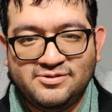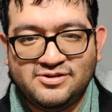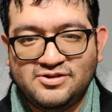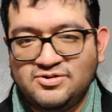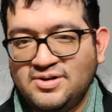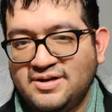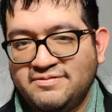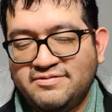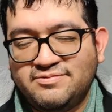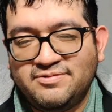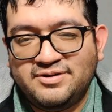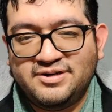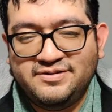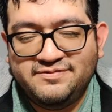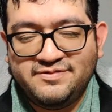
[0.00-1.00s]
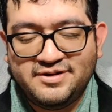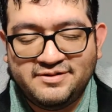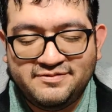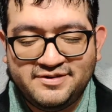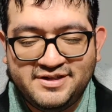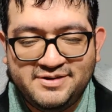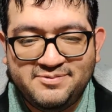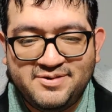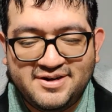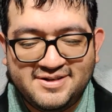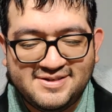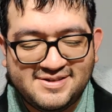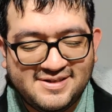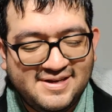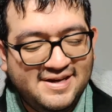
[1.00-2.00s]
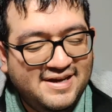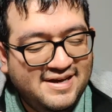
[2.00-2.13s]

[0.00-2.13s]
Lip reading: to travel wherever he wants.